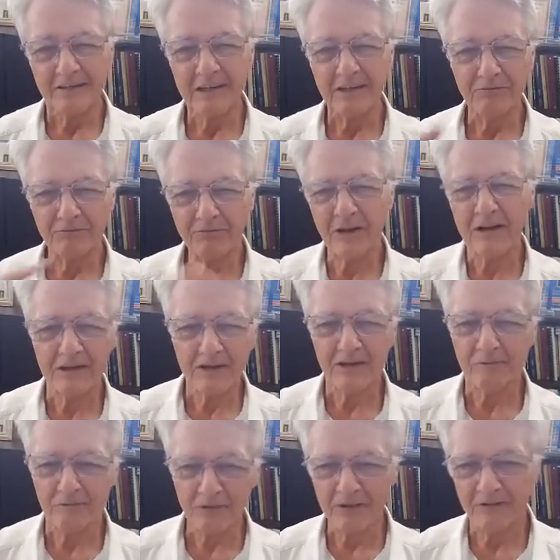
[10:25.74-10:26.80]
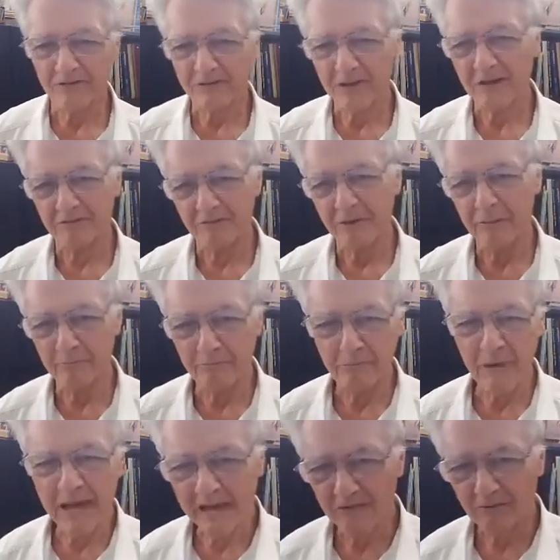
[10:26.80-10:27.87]
in front of, instead of in
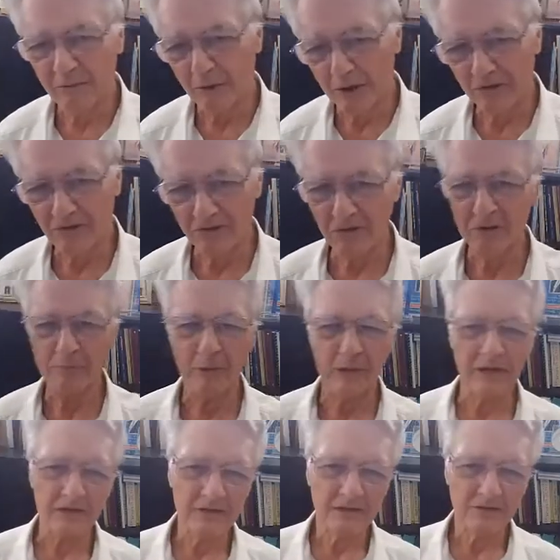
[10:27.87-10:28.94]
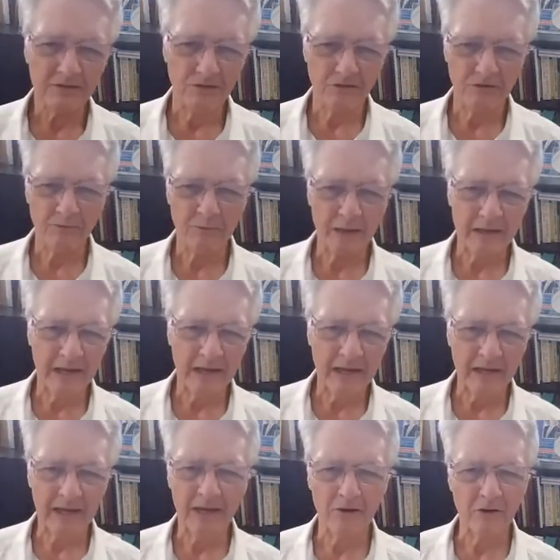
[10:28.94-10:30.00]
back of where he should have been, so to speak. And
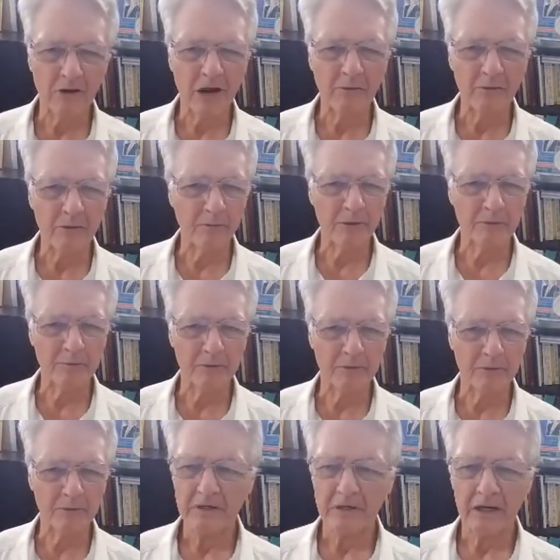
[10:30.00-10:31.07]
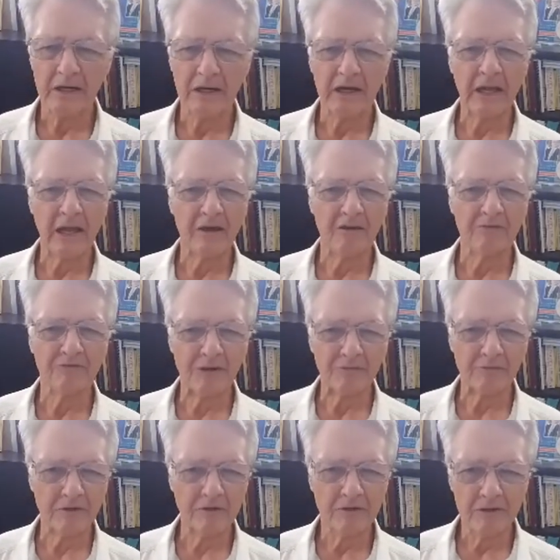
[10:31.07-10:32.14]
I don't know how many people have
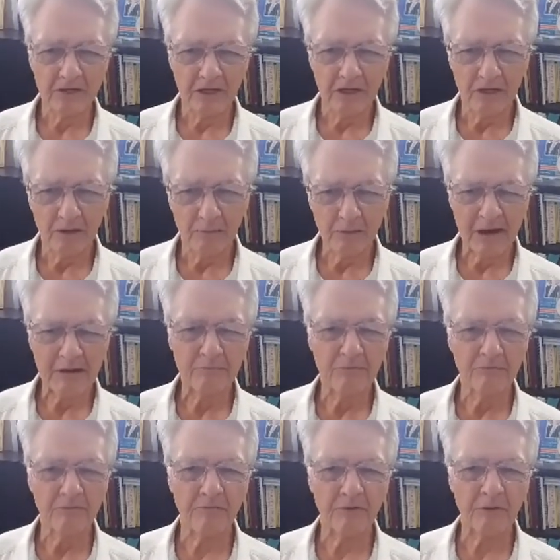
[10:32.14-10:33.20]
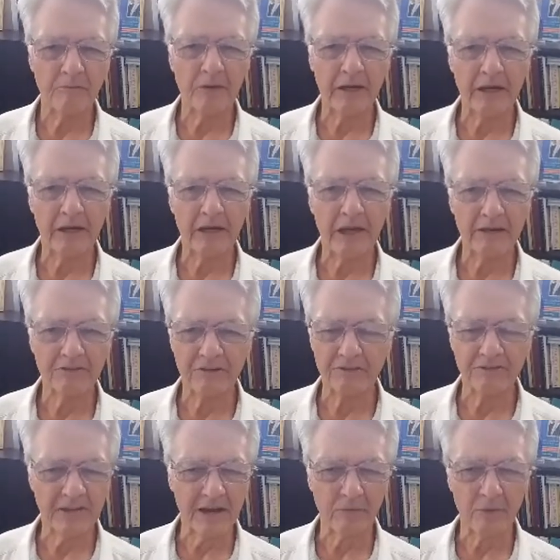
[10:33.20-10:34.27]
suffered problems from
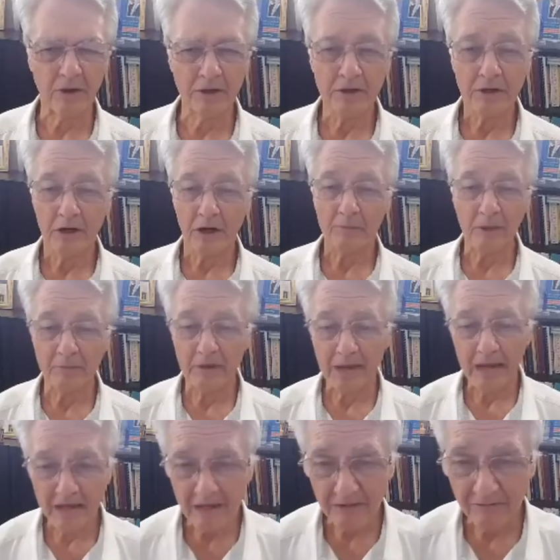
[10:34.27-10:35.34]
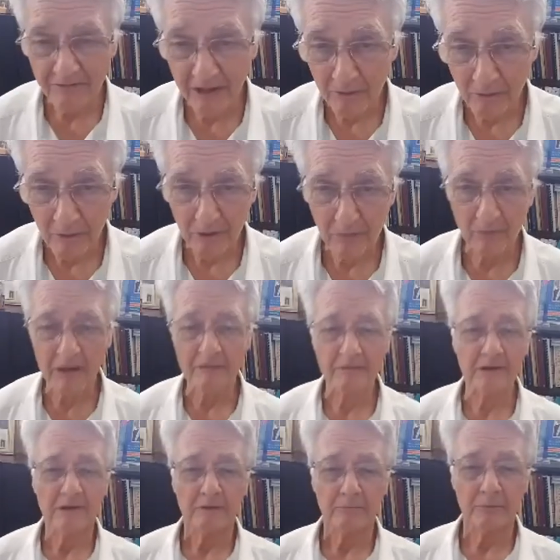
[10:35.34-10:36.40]
excess thyroid, or maybe not enough thyroid, or
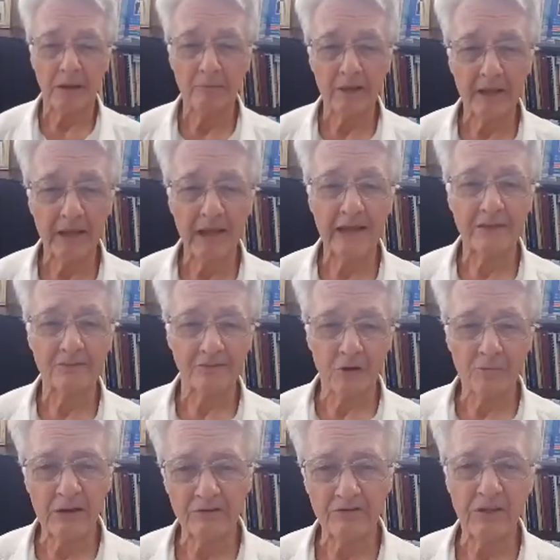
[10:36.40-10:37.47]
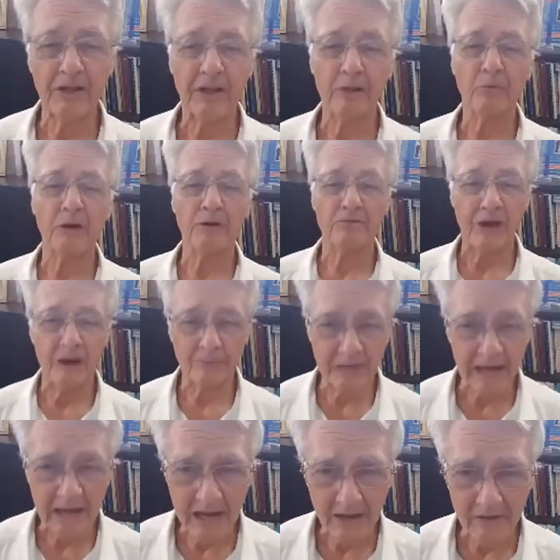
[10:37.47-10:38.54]
whatever. Maybe they had so much that they dropped
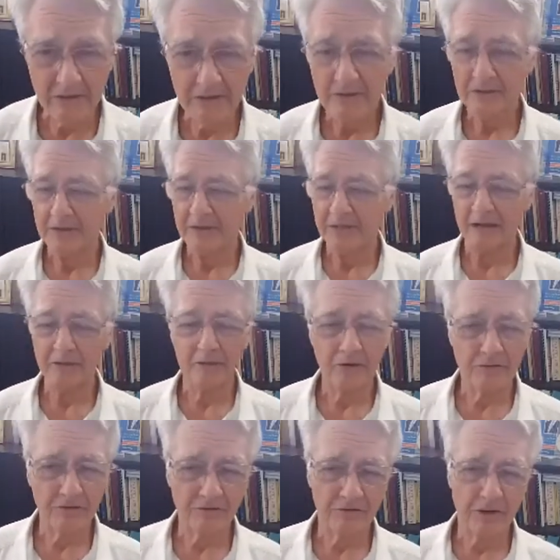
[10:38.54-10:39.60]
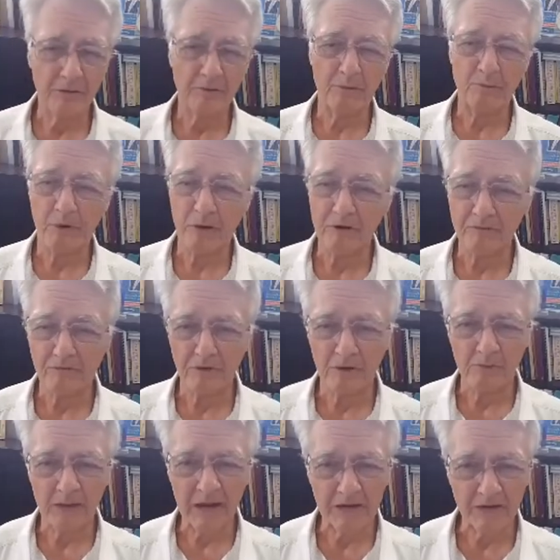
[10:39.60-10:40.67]
down. Thyroid is extremely important for
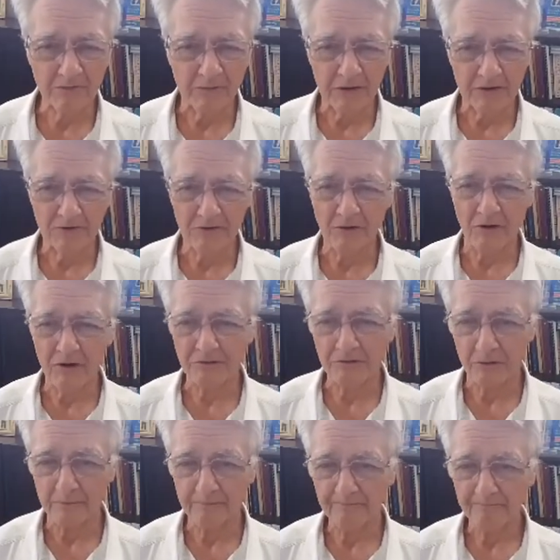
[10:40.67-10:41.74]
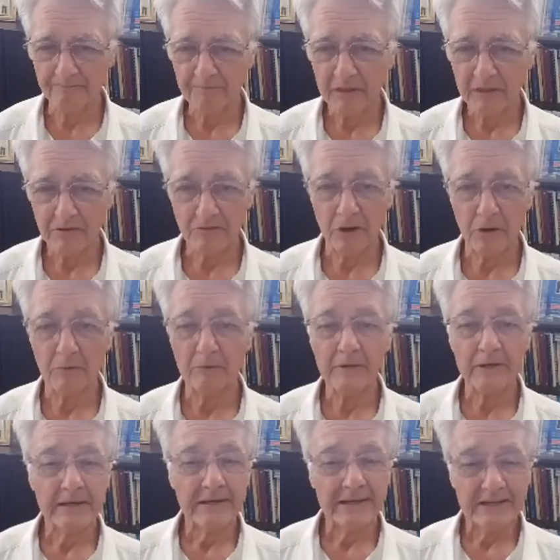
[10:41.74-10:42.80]
your body's function also. So
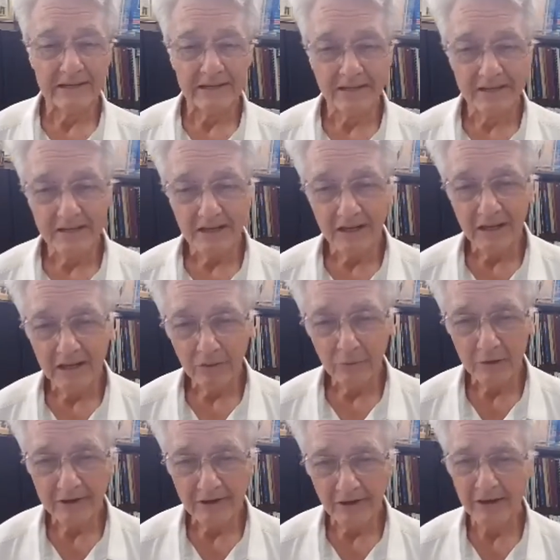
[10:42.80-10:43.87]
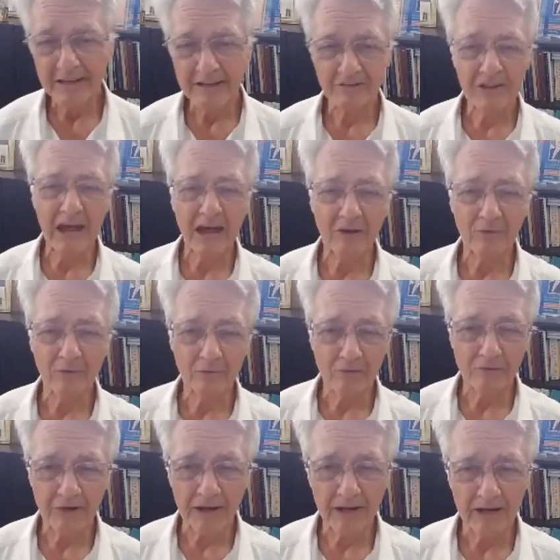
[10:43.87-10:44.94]
we're tearing this down. We're
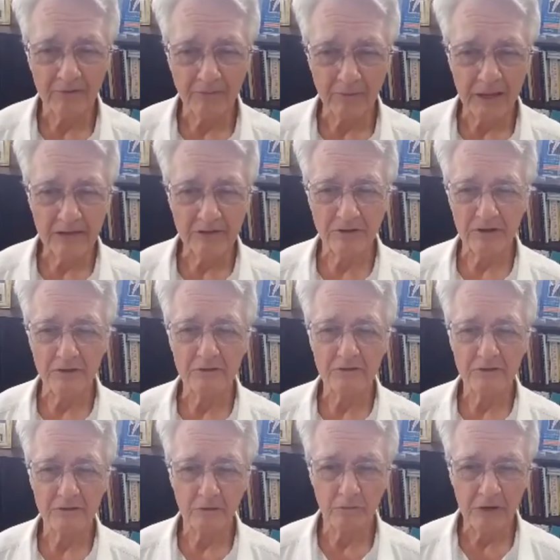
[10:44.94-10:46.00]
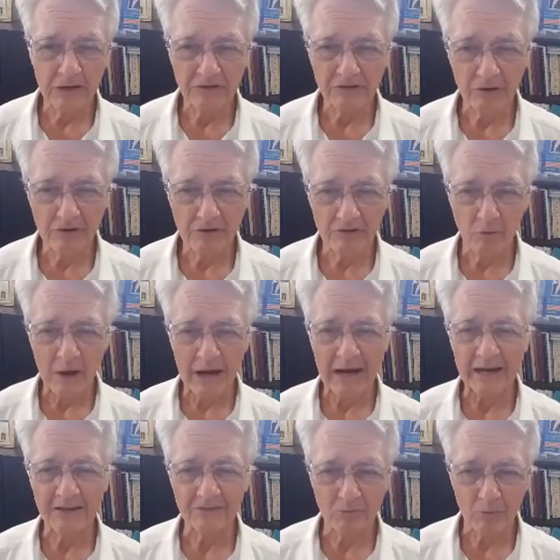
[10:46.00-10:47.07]
trying to explain to you,
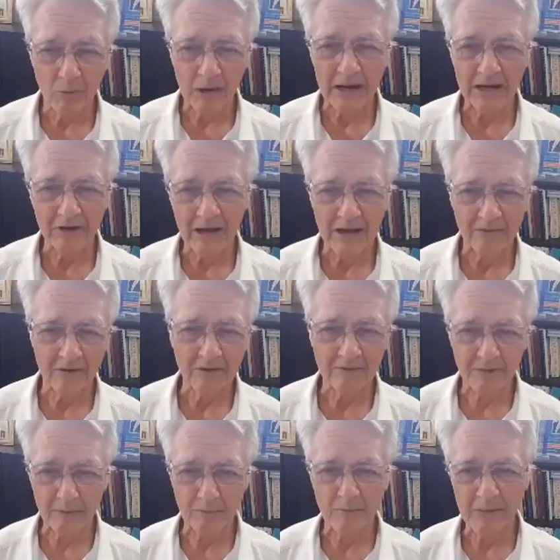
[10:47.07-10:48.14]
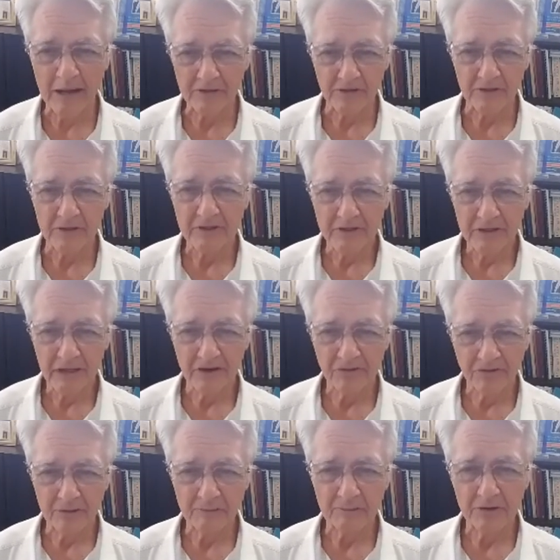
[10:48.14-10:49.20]
research-wise, why you're having fibromyalgia and the
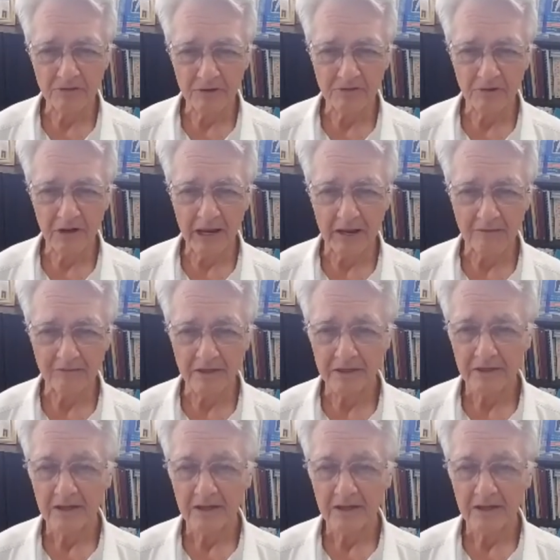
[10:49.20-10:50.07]
symptoms that you're having.